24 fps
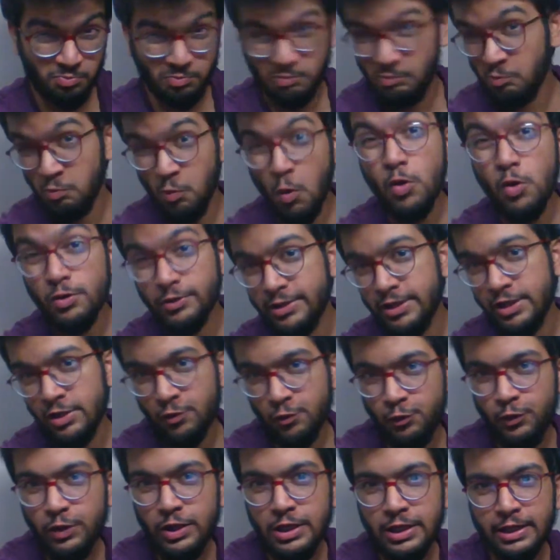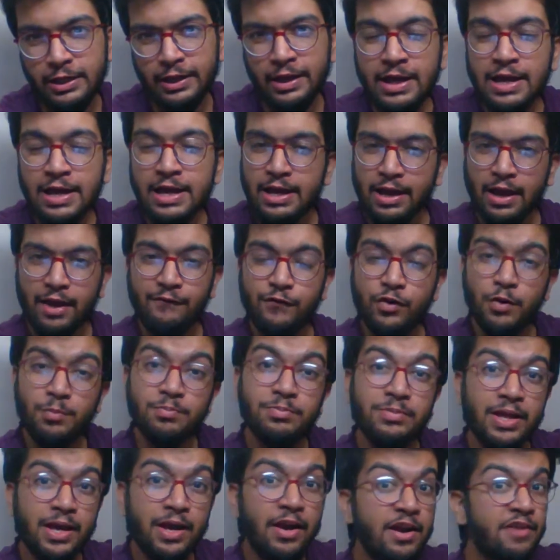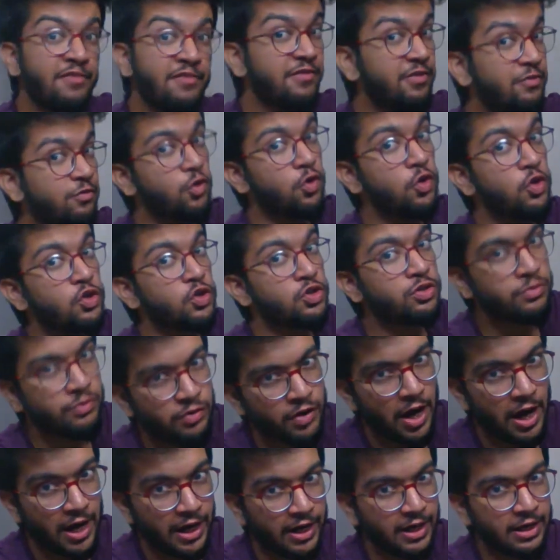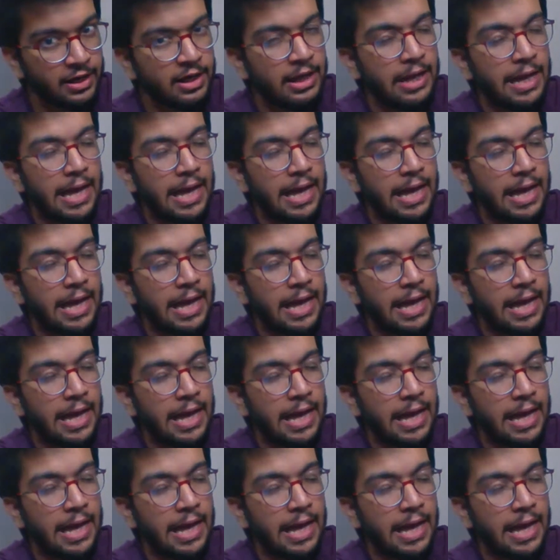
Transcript: more than a week, and from there I went for a track,